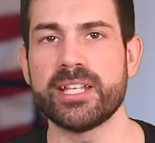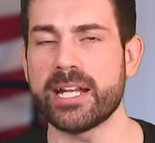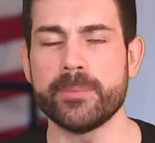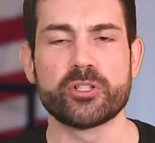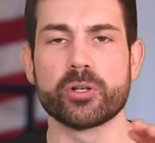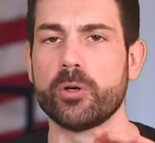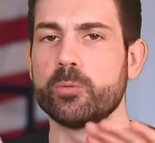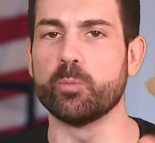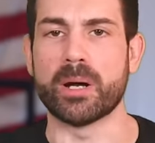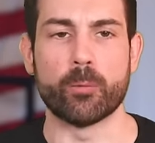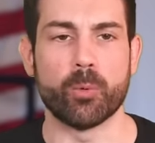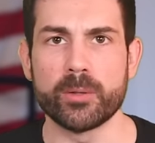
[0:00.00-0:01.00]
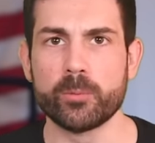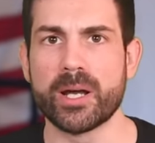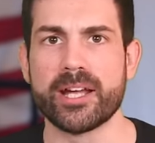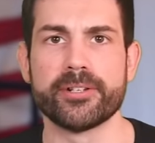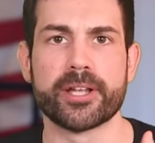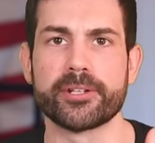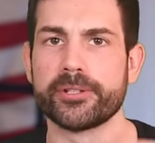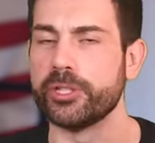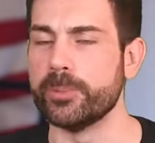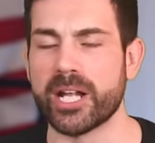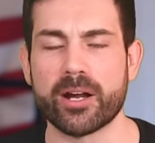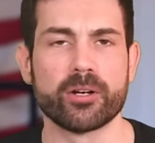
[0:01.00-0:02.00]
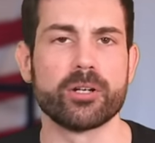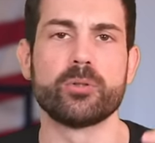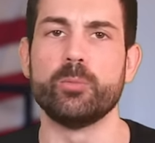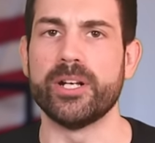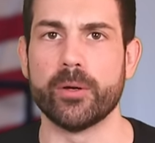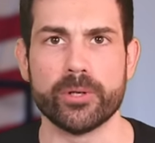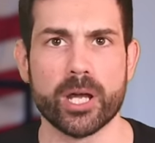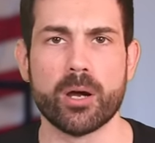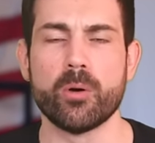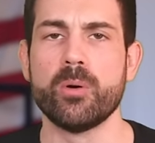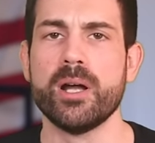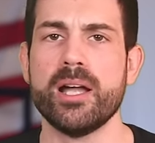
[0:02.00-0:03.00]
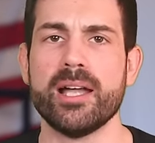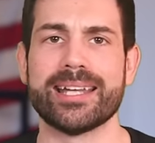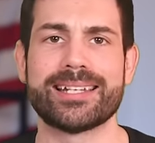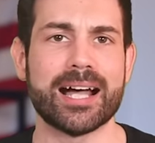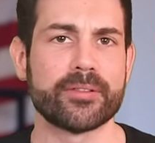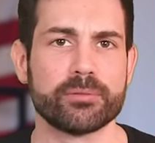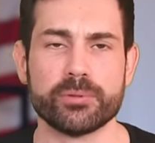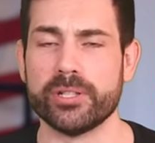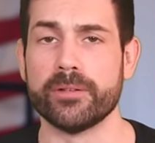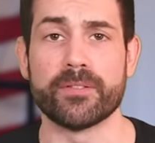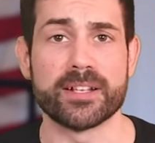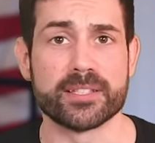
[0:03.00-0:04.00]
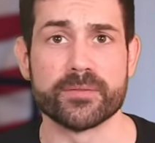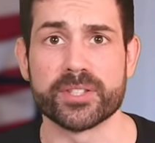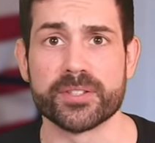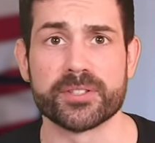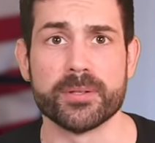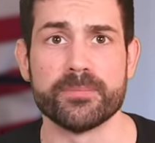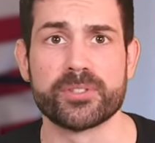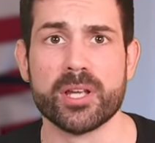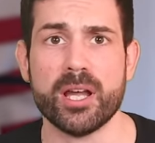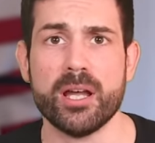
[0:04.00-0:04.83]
the enemy drone, by one way or another, human error, we don't know, it got through the defensive systems.